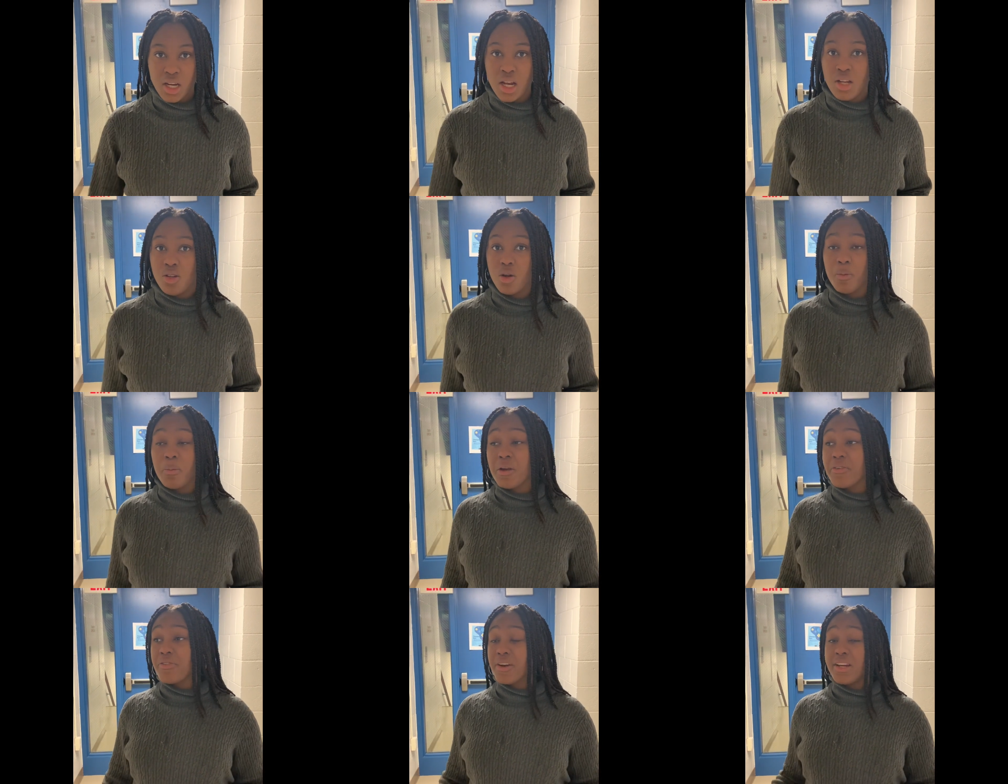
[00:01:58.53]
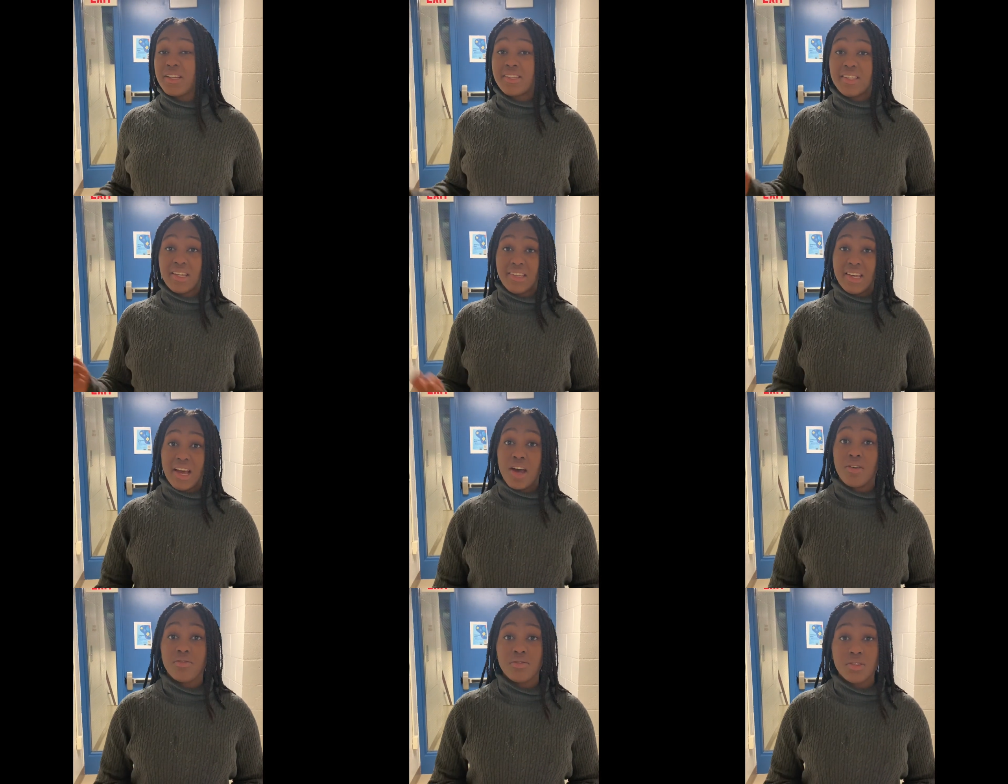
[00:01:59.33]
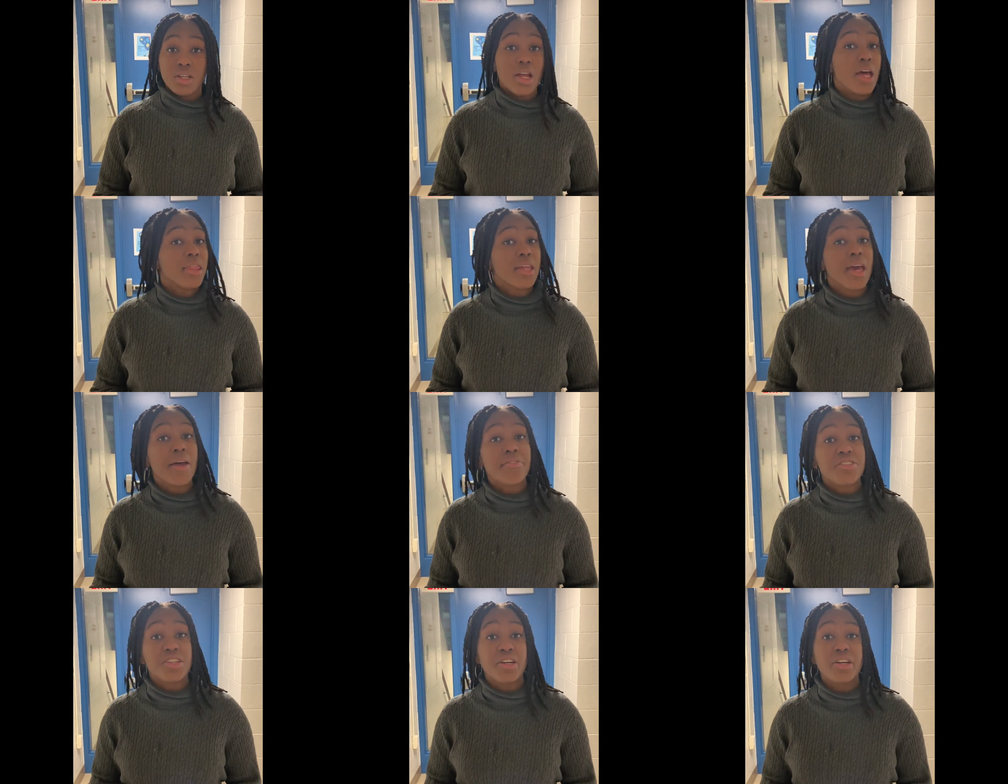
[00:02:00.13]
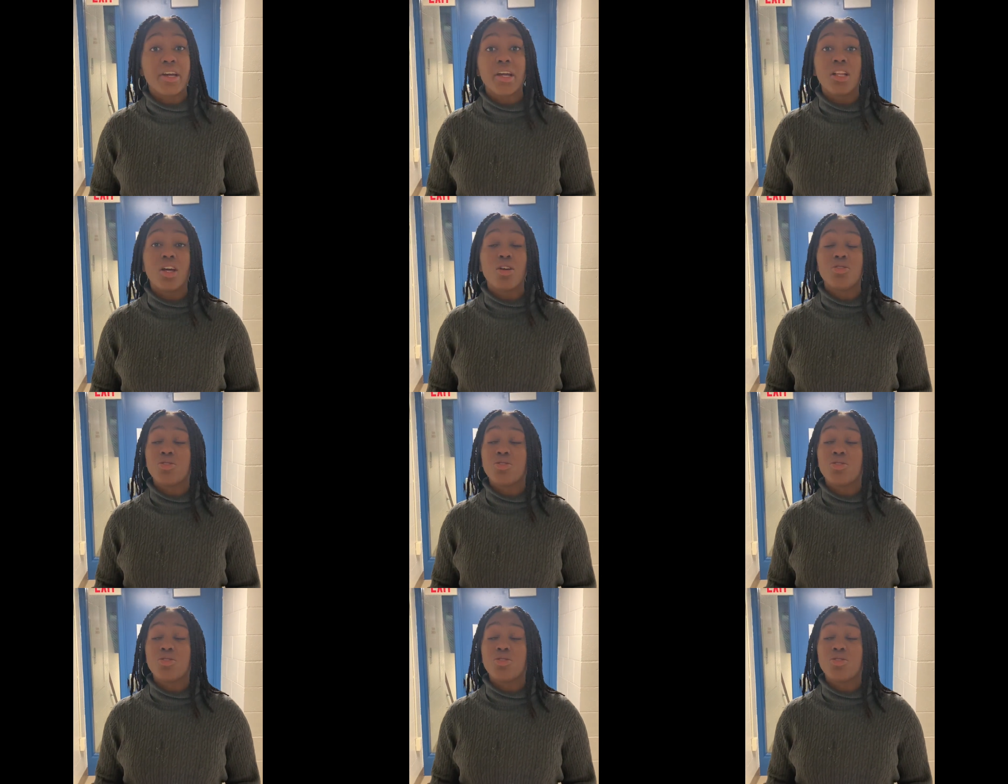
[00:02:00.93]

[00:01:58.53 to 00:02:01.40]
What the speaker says: Don't be afraid to sit down at the cafeteria alone.